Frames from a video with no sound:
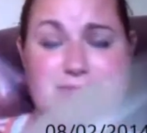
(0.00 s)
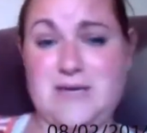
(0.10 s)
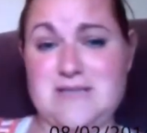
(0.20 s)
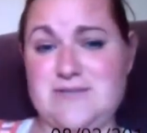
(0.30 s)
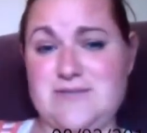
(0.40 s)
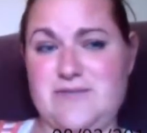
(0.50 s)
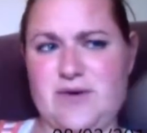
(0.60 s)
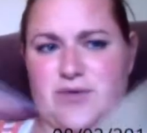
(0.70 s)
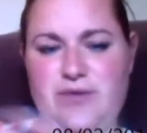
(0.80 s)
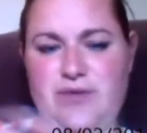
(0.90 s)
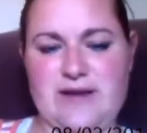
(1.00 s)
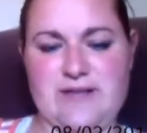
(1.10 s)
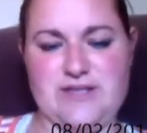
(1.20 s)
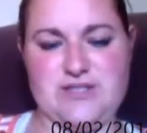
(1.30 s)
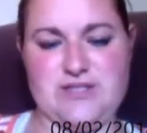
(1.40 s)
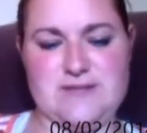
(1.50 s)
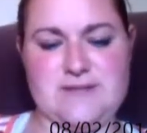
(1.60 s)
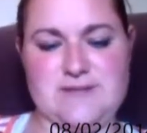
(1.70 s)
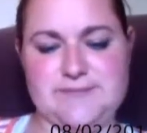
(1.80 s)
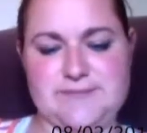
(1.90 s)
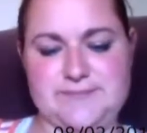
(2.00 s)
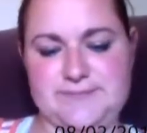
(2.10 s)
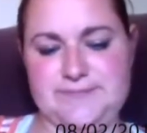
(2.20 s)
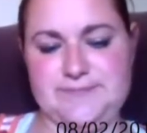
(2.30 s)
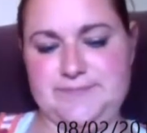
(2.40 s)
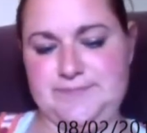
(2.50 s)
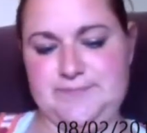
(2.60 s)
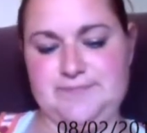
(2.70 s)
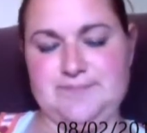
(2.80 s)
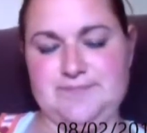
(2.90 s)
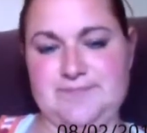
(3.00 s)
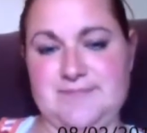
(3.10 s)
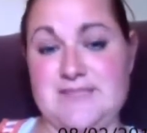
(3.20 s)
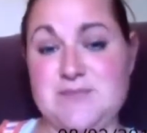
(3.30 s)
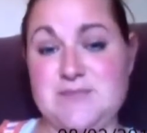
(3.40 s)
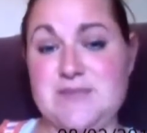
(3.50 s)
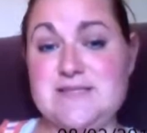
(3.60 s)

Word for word: because of federal regulations. This one